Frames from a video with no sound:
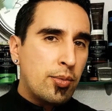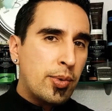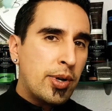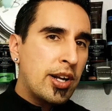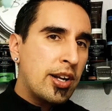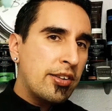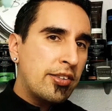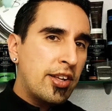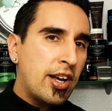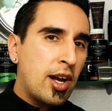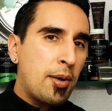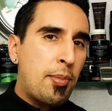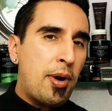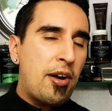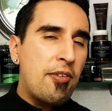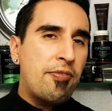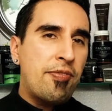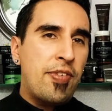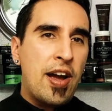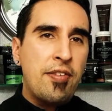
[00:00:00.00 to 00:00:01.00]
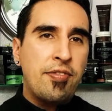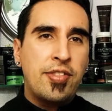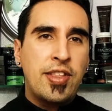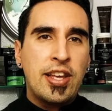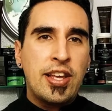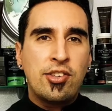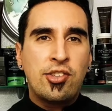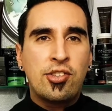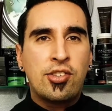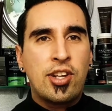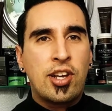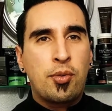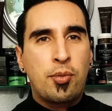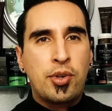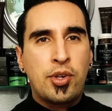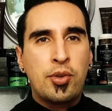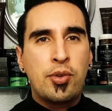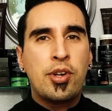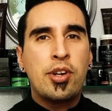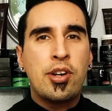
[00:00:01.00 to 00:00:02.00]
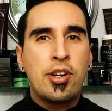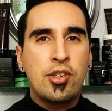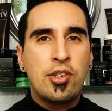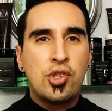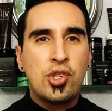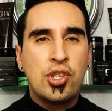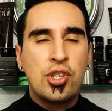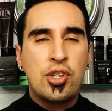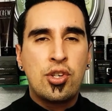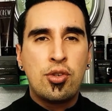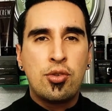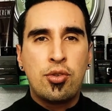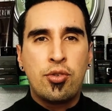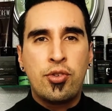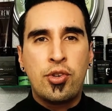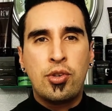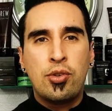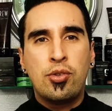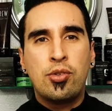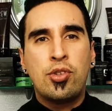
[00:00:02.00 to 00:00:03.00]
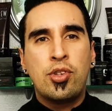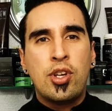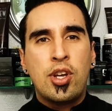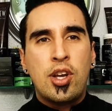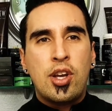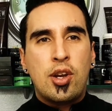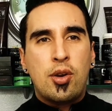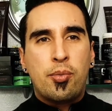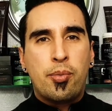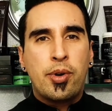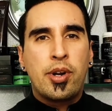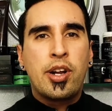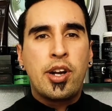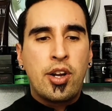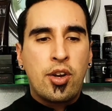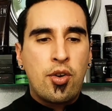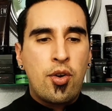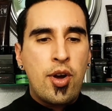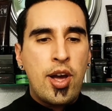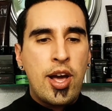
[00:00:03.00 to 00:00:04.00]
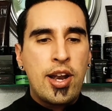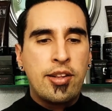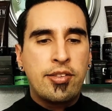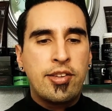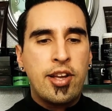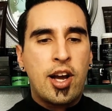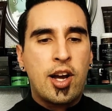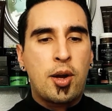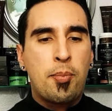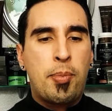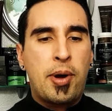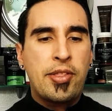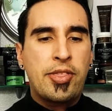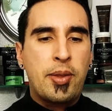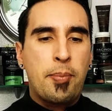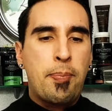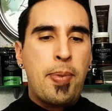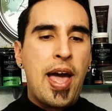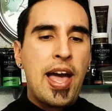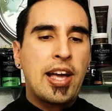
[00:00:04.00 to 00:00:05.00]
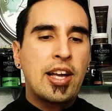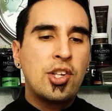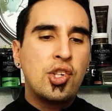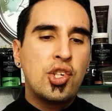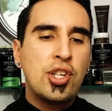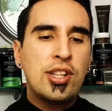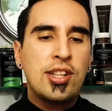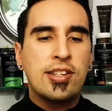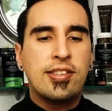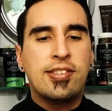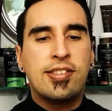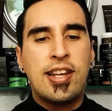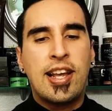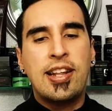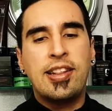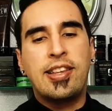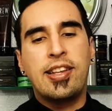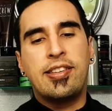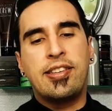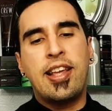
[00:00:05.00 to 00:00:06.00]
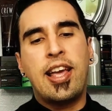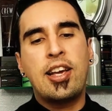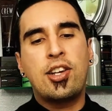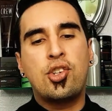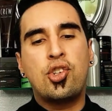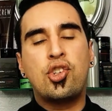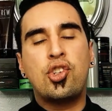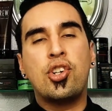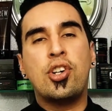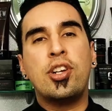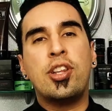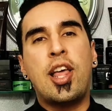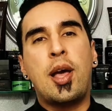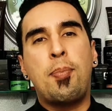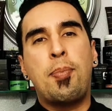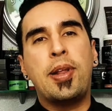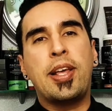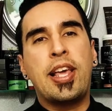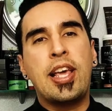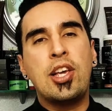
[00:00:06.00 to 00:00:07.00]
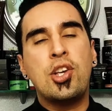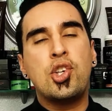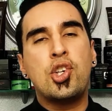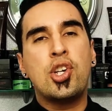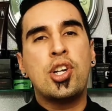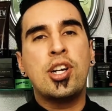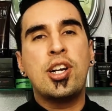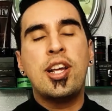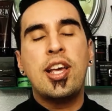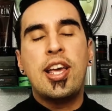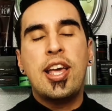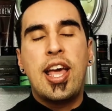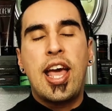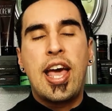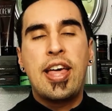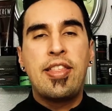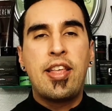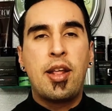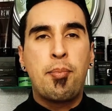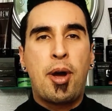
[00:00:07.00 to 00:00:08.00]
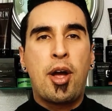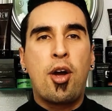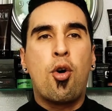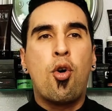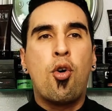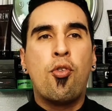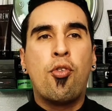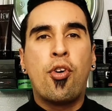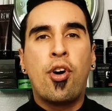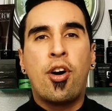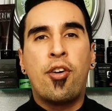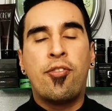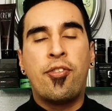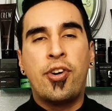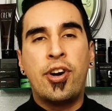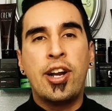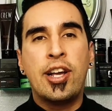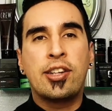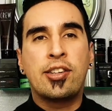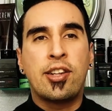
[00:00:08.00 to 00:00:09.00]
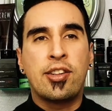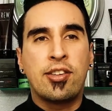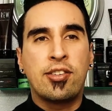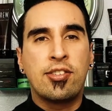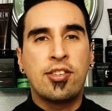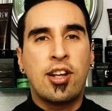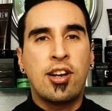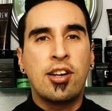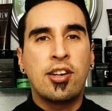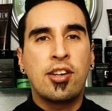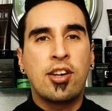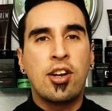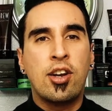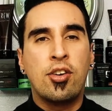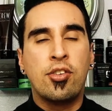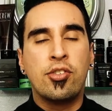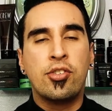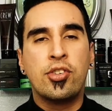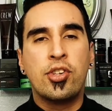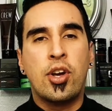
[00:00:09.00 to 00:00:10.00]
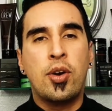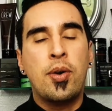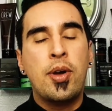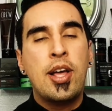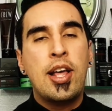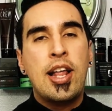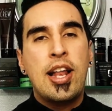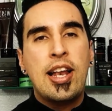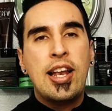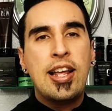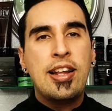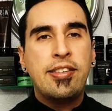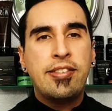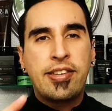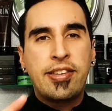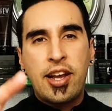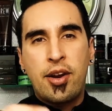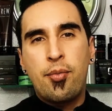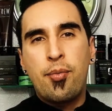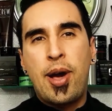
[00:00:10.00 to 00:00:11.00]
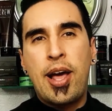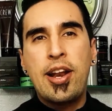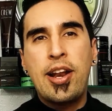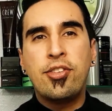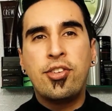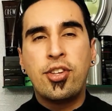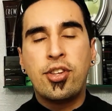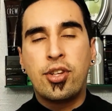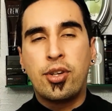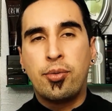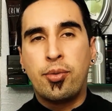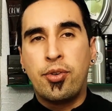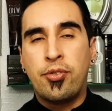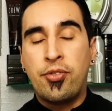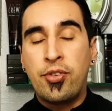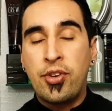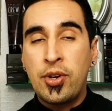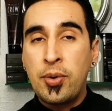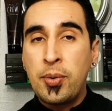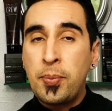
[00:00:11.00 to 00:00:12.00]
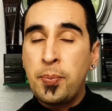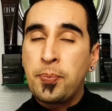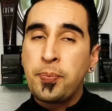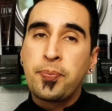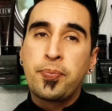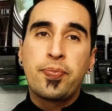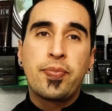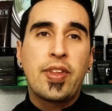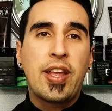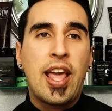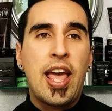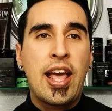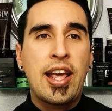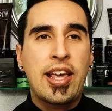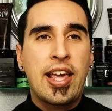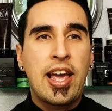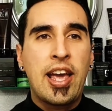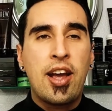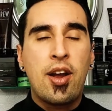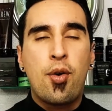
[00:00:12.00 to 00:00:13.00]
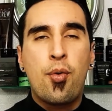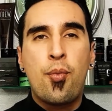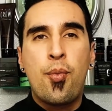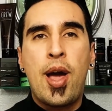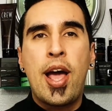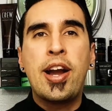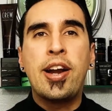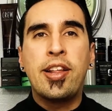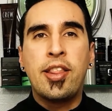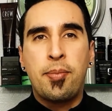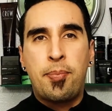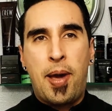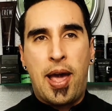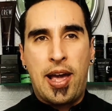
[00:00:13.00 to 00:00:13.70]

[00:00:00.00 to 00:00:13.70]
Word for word: we're gonna talk about five things just like we do here on GQ reviews we're going to go ahead and talk about the packaging, the scent, the texture, the application, and then my overall verdict on the solid cologne. So let's get right into the review and get right into the